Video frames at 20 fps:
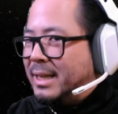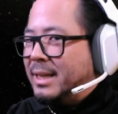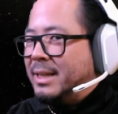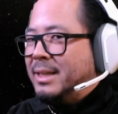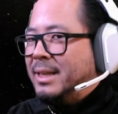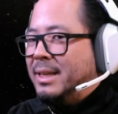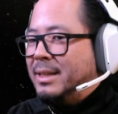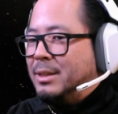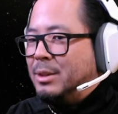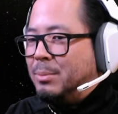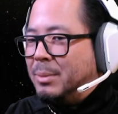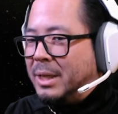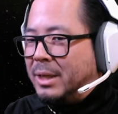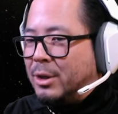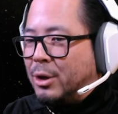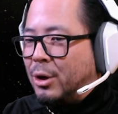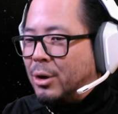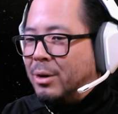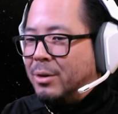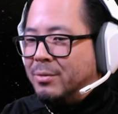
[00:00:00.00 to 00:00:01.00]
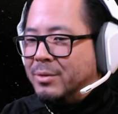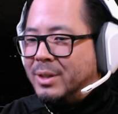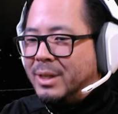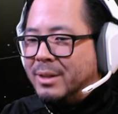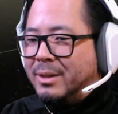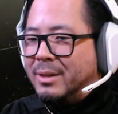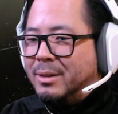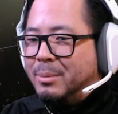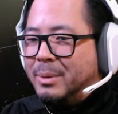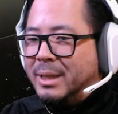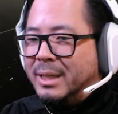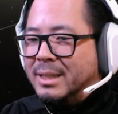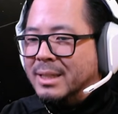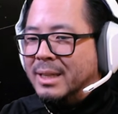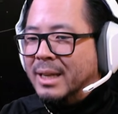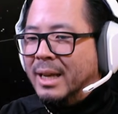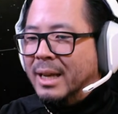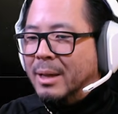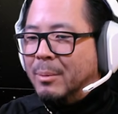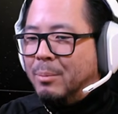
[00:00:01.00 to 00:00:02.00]
of need to be curved a little bit
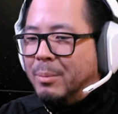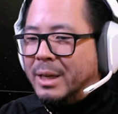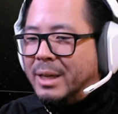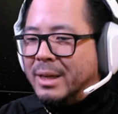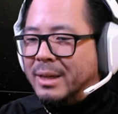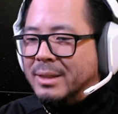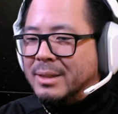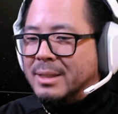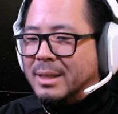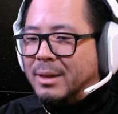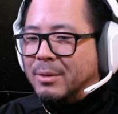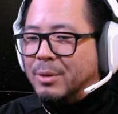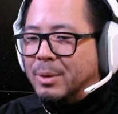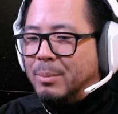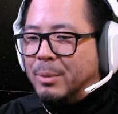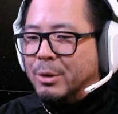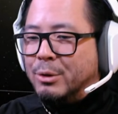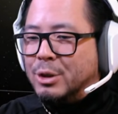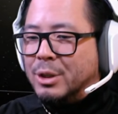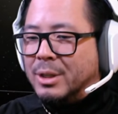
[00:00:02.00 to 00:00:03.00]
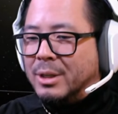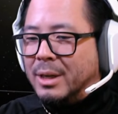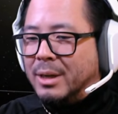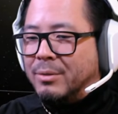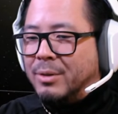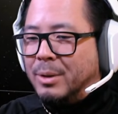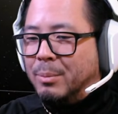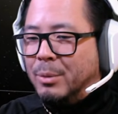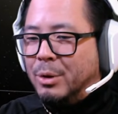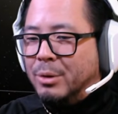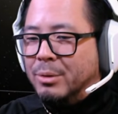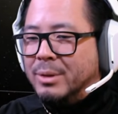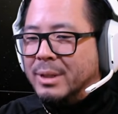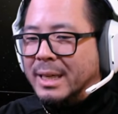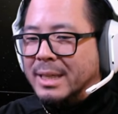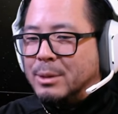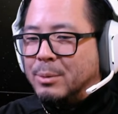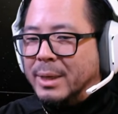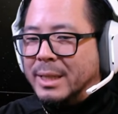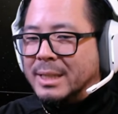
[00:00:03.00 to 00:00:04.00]
because of the motion of the moon.
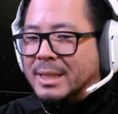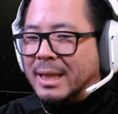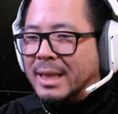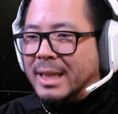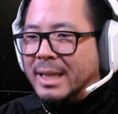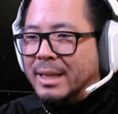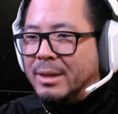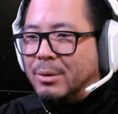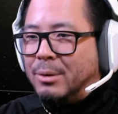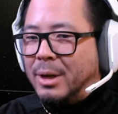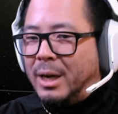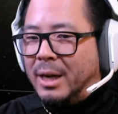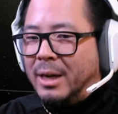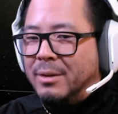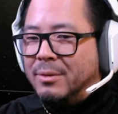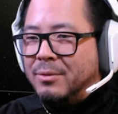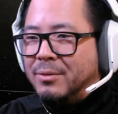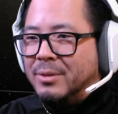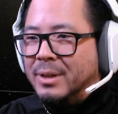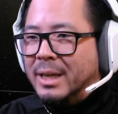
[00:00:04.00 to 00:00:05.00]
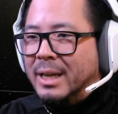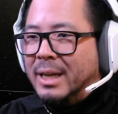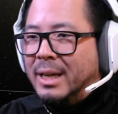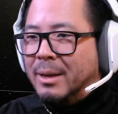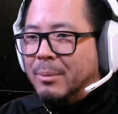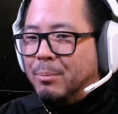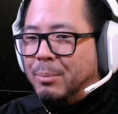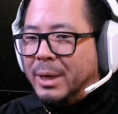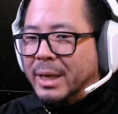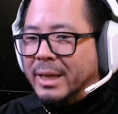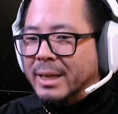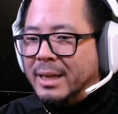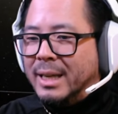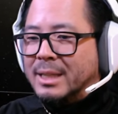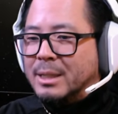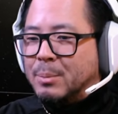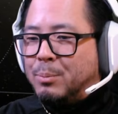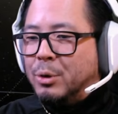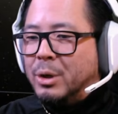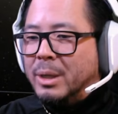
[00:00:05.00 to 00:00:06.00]
That's why it's a little off, but
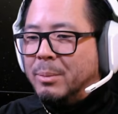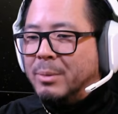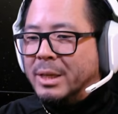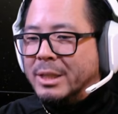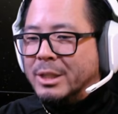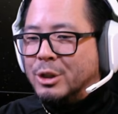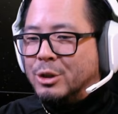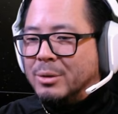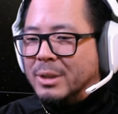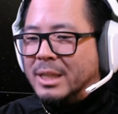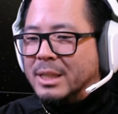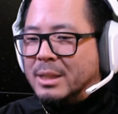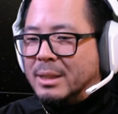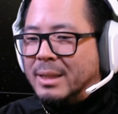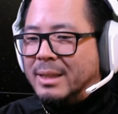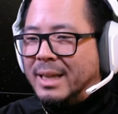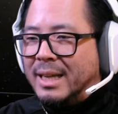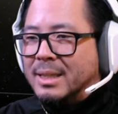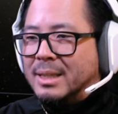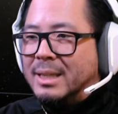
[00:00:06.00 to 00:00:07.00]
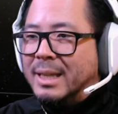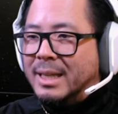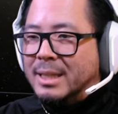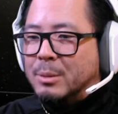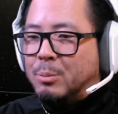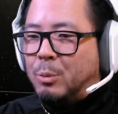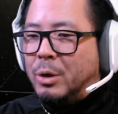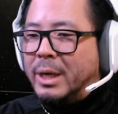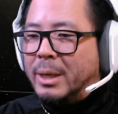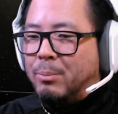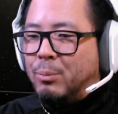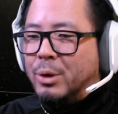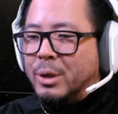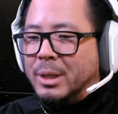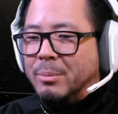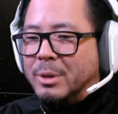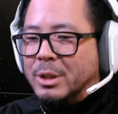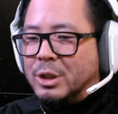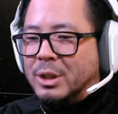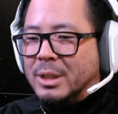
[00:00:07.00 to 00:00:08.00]
it's pretty much that's what it pretty
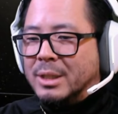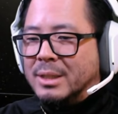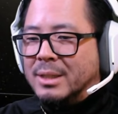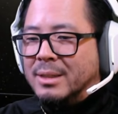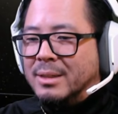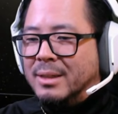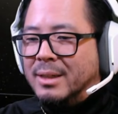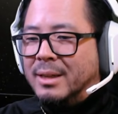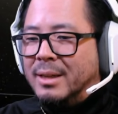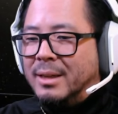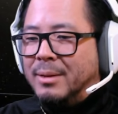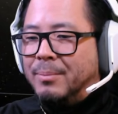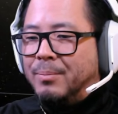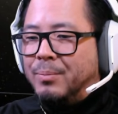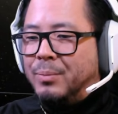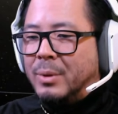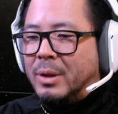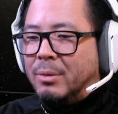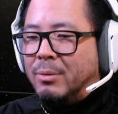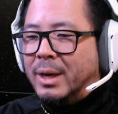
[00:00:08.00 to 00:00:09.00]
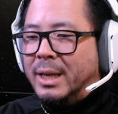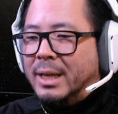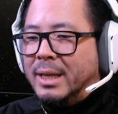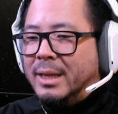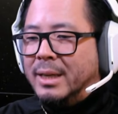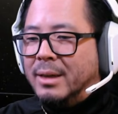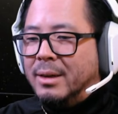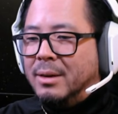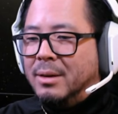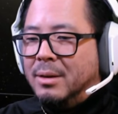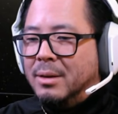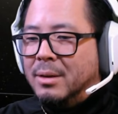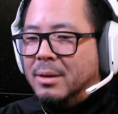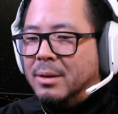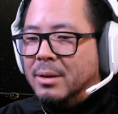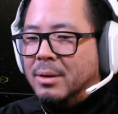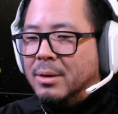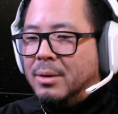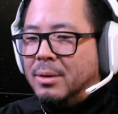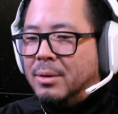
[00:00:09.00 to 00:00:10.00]
much is. right here
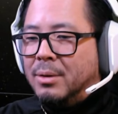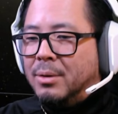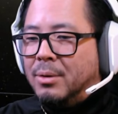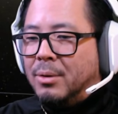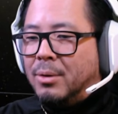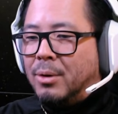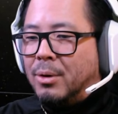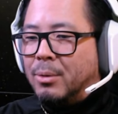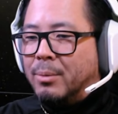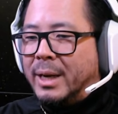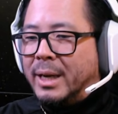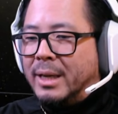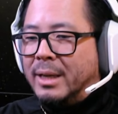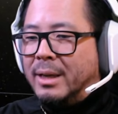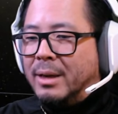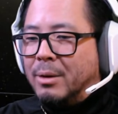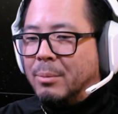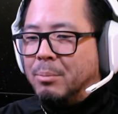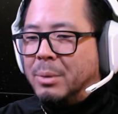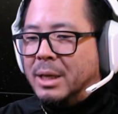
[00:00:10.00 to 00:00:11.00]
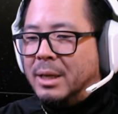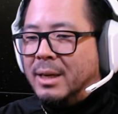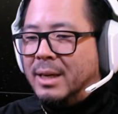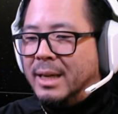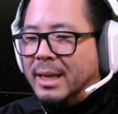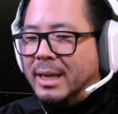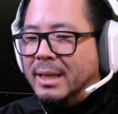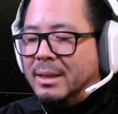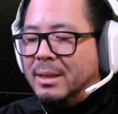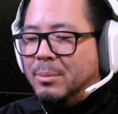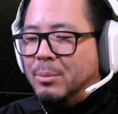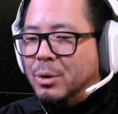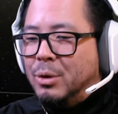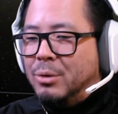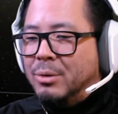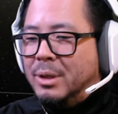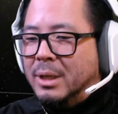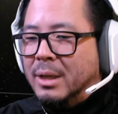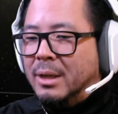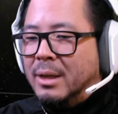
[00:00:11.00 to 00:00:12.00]
or right here, behind the
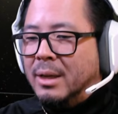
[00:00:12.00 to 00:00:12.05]
moon